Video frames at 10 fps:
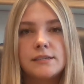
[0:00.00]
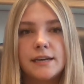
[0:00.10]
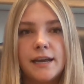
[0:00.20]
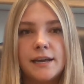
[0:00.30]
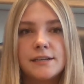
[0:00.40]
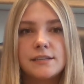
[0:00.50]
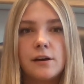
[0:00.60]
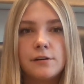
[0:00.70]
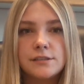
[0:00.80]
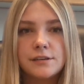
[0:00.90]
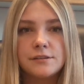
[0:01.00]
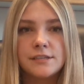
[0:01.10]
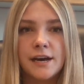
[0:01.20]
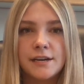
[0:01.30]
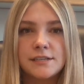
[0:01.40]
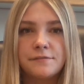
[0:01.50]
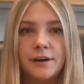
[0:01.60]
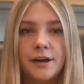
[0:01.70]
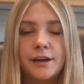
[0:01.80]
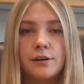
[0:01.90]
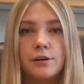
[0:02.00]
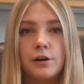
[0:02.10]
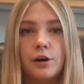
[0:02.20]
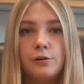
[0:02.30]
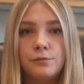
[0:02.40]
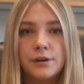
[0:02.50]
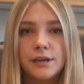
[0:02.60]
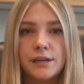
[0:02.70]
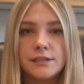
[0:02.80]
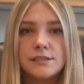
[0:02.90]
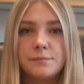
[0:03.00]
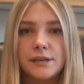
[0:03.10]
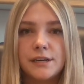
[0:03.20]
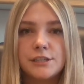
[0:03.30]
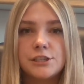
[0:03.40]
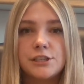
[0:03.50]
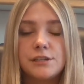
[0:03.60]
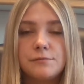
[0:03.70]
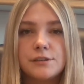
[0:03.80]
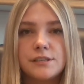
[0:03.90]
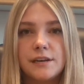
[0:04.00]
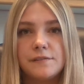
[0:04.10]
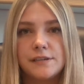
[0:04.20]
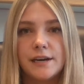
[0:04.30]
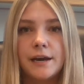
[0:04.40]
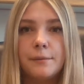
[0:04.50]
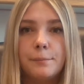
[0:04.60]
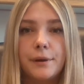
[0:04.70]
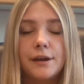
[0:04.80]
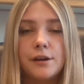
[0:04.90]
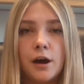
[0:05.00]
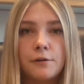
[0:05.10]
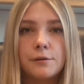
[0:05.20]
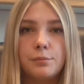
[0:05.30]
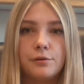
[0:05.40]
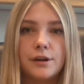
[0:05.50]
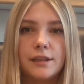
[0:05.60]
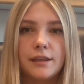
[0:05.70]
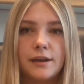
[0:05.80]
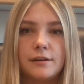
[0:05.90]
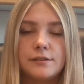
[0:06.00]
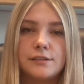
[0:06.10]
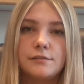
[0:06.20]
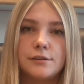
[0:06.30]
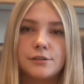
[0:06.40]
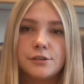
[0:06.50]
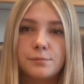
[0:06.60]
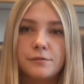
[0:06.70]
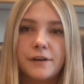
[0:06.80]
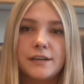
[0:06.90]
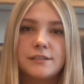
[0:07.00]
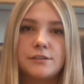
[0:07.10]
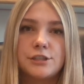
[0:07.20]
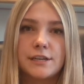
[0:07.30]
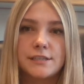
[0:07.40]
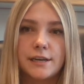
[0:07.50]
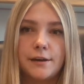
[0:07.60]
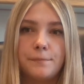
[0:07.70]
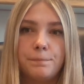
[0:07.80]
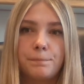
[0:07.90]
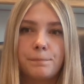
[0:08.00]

Diane is also satisfying her own needs because she will save time by not reporting the error to her supervisor, Jessica.